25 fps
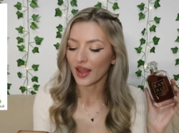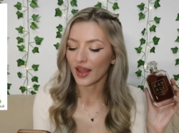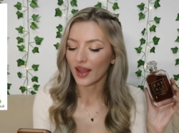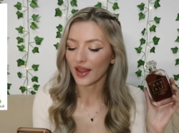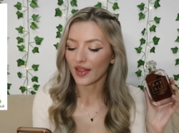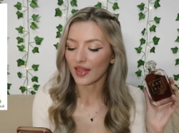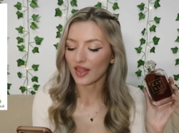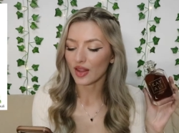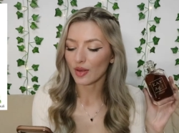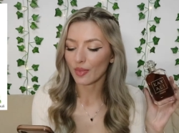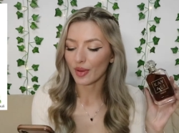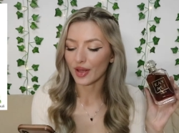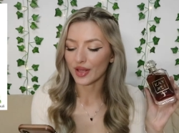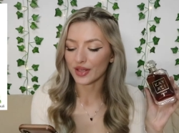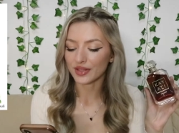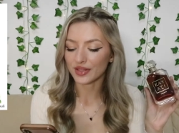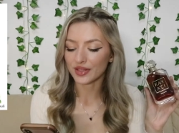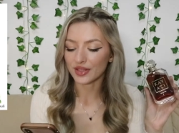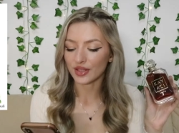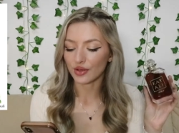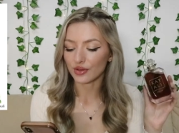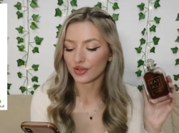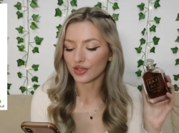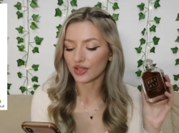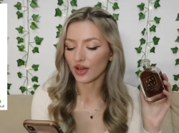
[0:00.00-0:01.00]
And the
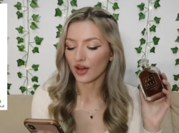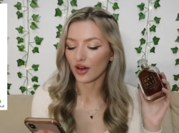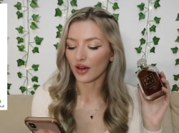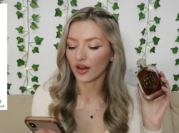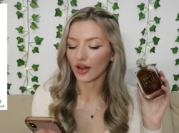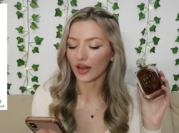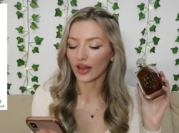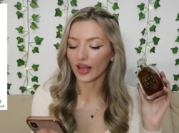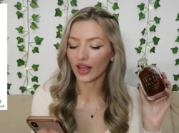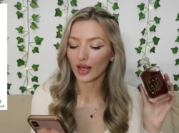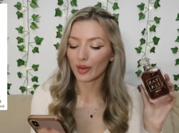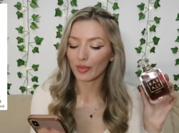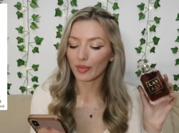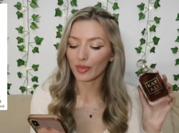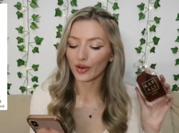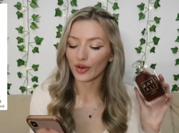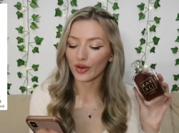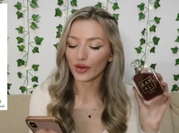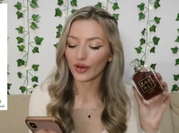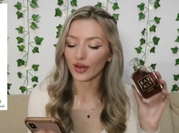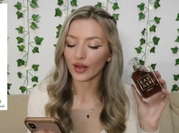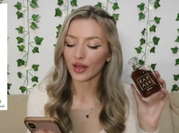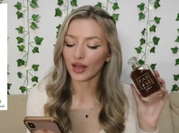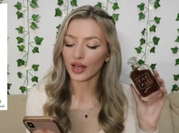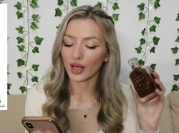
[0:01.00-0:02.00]
base notes are
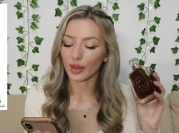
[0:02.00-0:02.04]
amber,